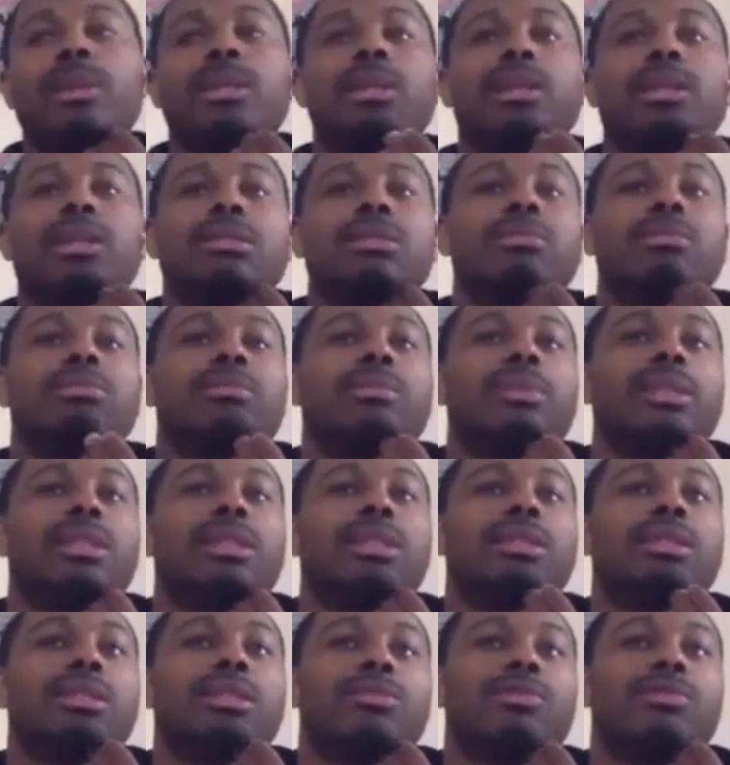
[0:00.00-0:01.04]
be getting
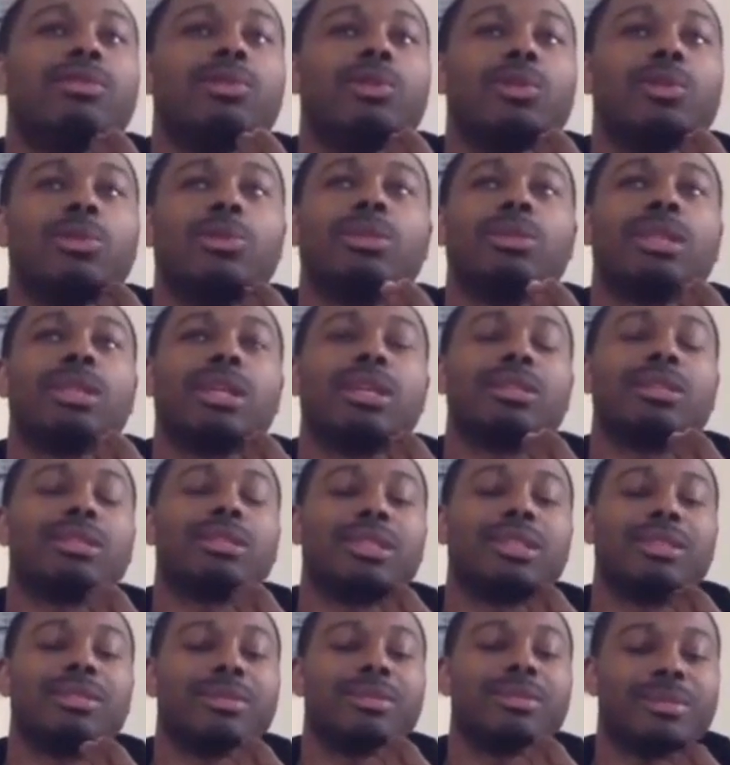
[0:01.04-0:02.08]
be getting fooled with that
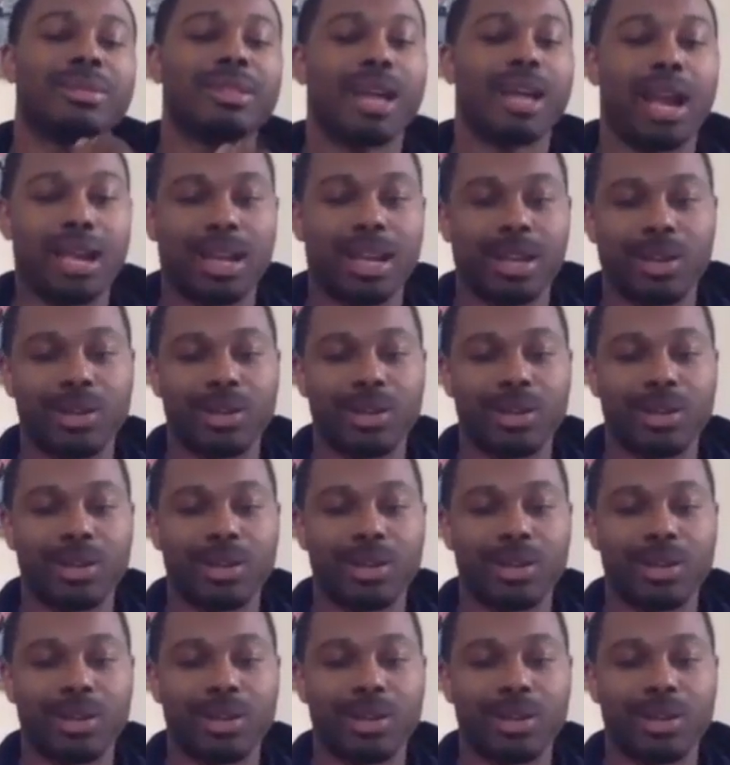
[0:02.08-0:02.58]
stuff. Like,